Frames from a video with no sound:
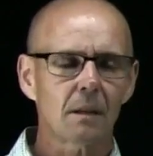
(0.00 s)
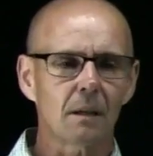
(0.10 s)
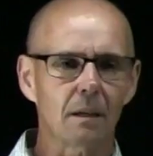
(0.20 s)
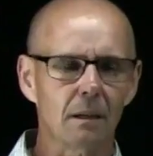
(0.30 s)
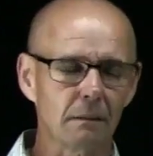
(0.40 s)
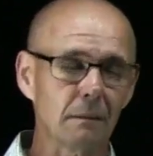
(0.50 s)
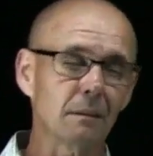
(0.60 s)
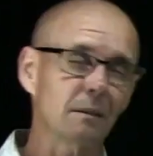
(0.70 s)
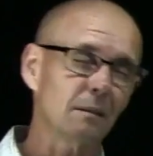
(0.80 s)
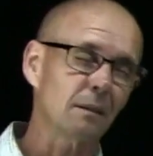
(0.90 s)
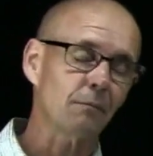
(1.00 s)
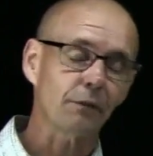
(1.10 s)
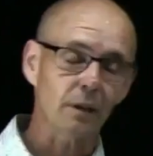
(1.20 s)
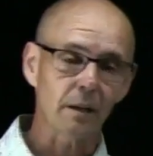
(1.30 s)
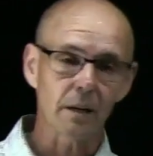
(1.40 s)
I'm
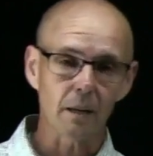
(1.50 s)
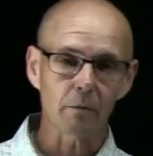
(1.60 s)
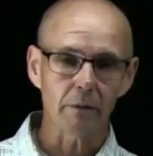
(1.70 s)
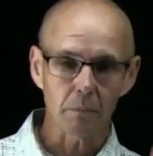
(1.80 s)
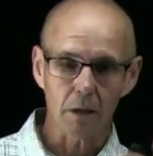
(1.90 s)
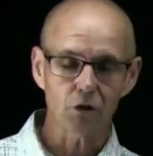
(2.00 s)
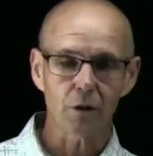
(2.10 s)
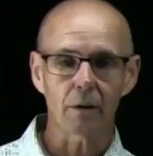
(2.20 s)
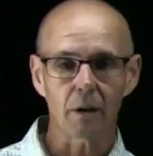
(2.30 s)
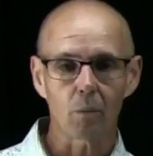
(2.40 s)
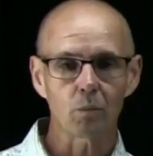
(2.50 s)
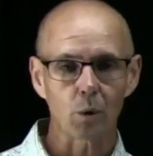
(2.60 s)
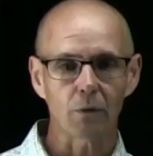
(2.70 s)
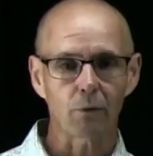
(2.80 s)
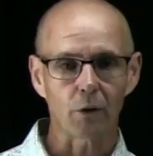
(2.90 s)
forgetting the name of it, but I'll share it on
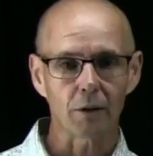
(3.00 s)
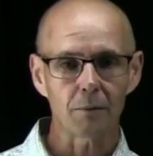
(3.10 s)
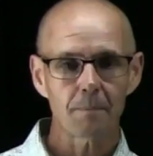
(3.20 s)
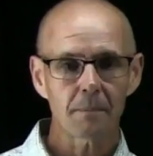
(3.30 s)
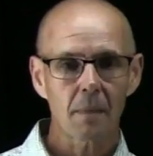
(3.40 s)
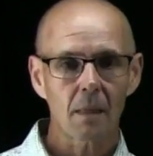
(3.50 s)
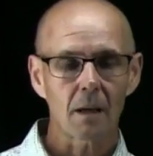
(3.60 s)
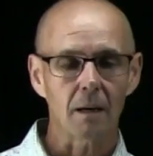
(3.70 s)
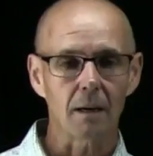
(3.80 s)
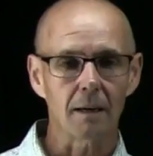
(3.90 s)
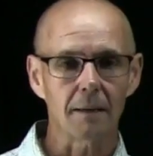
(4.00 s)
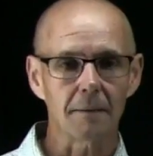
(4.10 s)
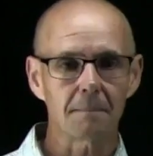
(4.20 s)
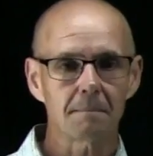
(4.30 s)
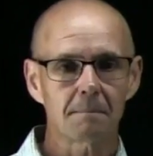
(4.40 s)
Moodle for you.
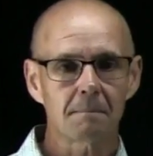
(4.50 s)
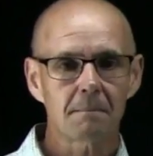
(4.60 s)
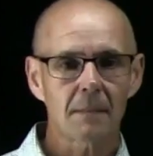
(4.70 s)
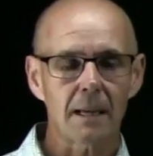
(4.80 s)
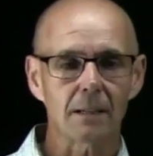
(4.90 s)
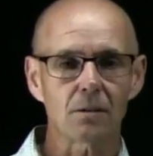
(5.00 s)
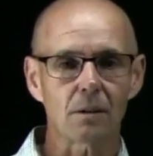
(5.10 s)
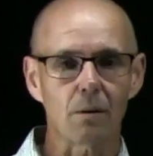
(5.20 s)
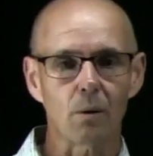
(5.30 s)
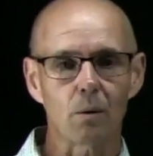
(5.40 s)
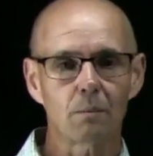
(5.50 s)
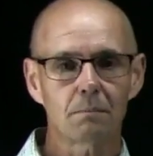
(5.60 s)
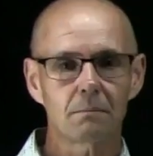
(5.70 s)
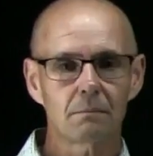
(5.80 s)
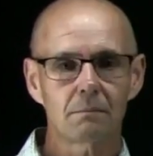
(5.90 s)
And so
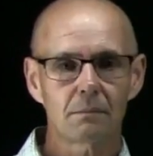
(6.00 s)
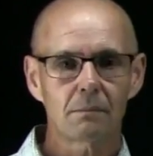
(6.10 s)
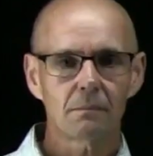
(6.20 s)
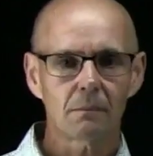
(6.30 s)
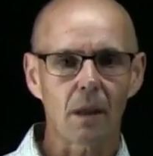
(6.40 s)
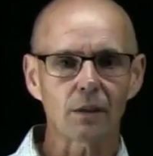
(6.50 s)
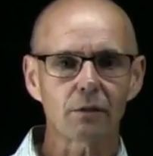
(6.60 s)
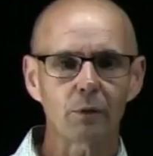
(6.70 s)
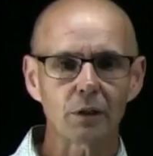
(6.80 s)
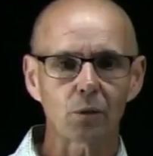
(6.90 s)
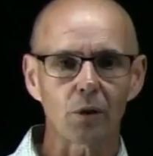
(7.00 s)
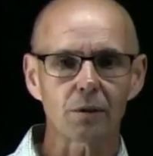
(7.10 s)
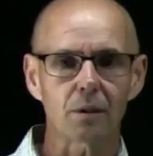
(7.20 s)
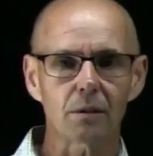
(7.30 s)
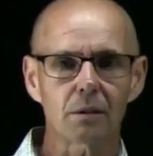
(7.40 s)
lots of
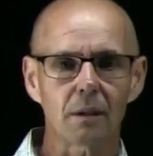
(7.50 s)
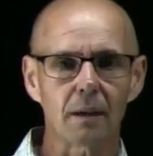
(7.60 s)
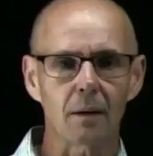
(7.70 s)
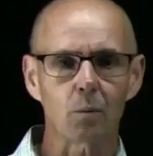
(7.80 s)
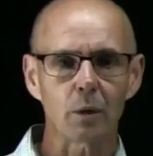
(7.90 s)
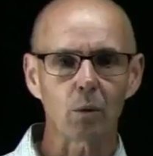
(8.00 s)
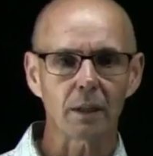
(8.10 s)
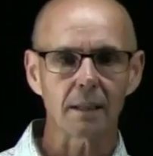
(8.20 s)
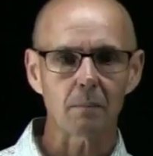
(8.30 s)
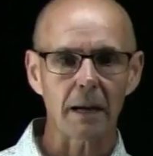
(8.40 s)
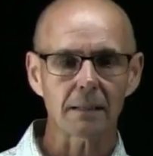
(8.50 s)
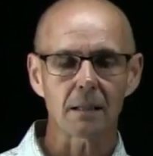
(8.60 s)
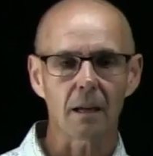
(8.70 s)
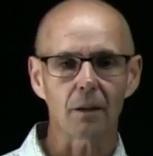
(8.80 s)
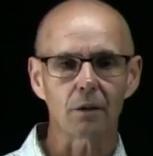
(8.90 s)
resources. We will get back
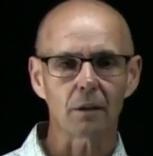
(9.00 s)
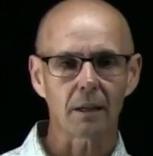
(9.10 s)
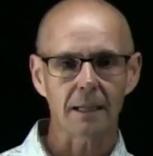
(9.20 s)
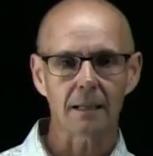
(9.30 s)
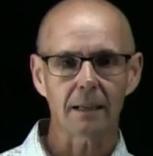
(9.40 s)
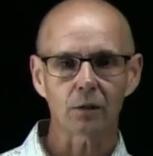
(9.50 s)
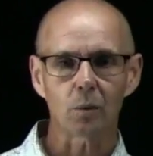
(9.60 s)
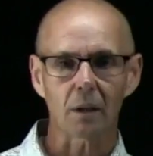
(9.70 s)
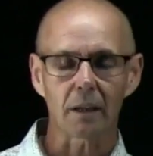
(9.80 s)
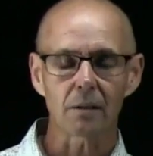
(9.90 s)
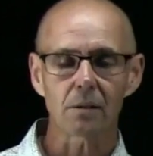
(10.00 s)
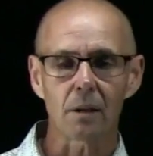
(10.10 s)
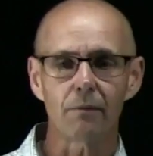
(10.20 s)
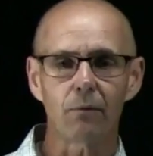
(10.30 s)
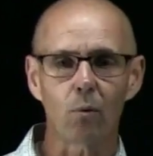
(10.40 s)
together again next week, like I
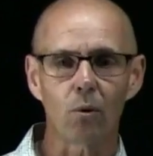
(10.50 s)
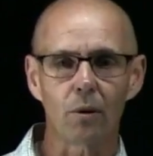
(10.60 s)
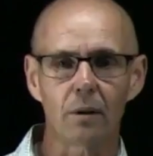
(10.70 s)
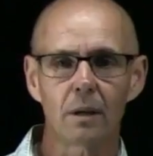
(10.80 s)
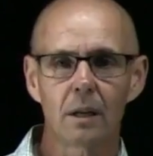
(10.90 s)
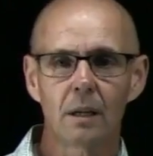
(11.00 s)
said, for